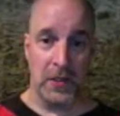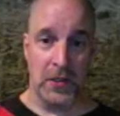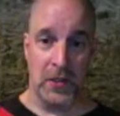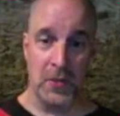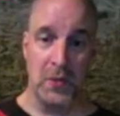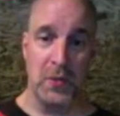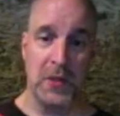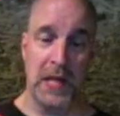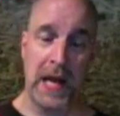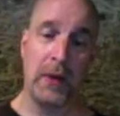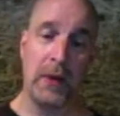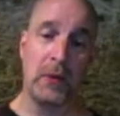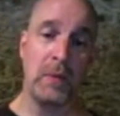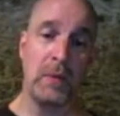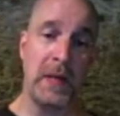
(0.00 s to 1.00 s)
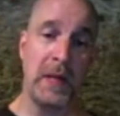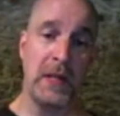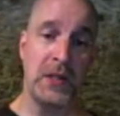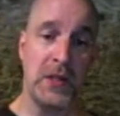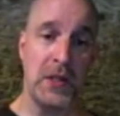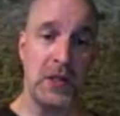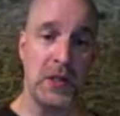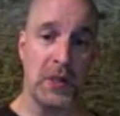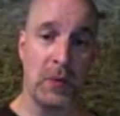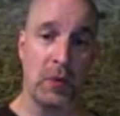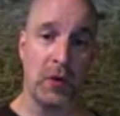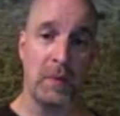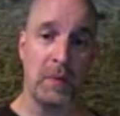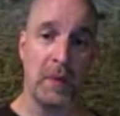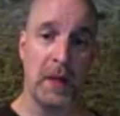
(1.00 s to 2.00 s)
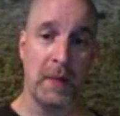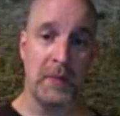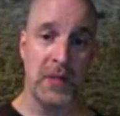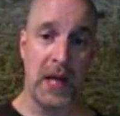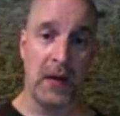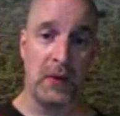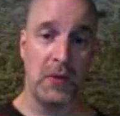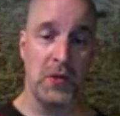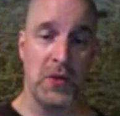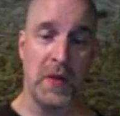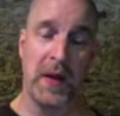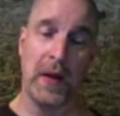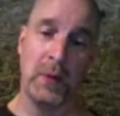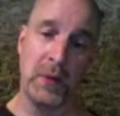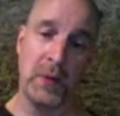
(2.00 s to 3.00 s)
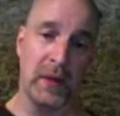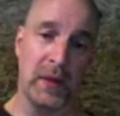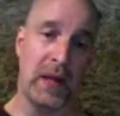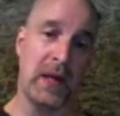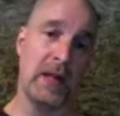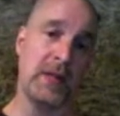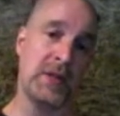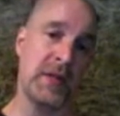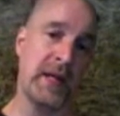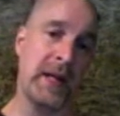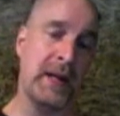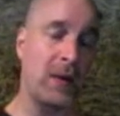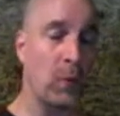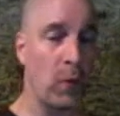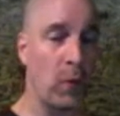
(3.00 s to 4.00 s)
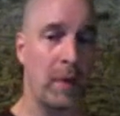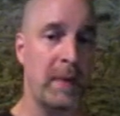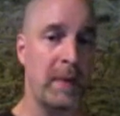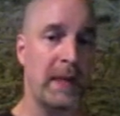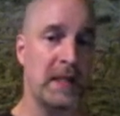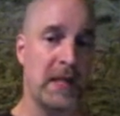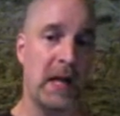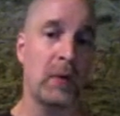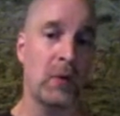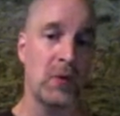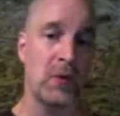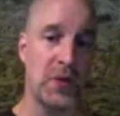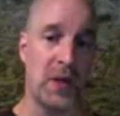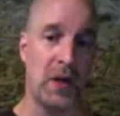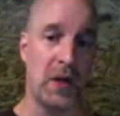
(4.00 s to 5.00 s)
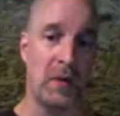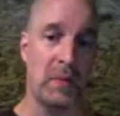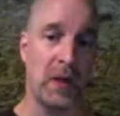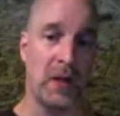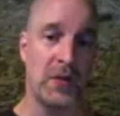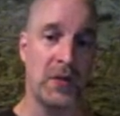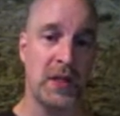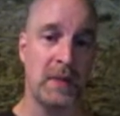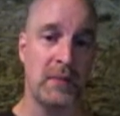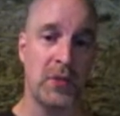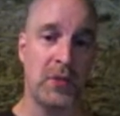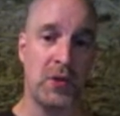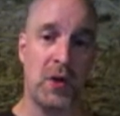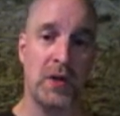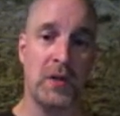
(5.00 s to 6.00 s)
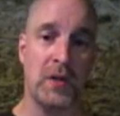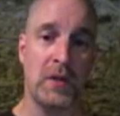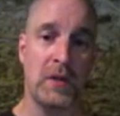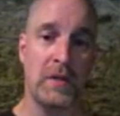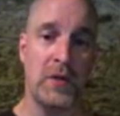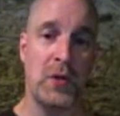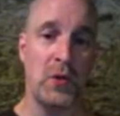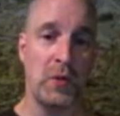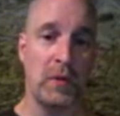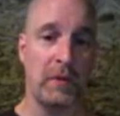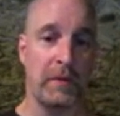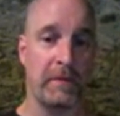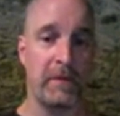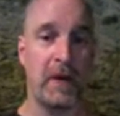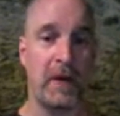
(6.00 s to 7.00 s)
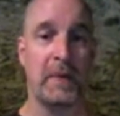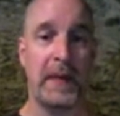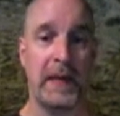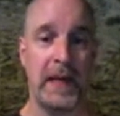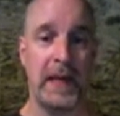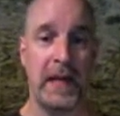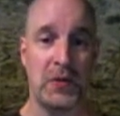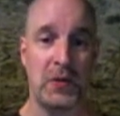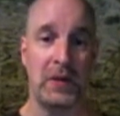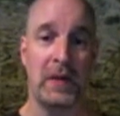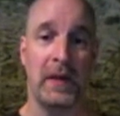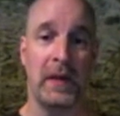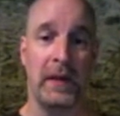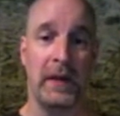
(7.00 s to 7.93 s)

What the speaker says: 2 tower bases that were going to become towers, and then I realized that I didn't want to make towers there because they obstructed the view of the front of my castle.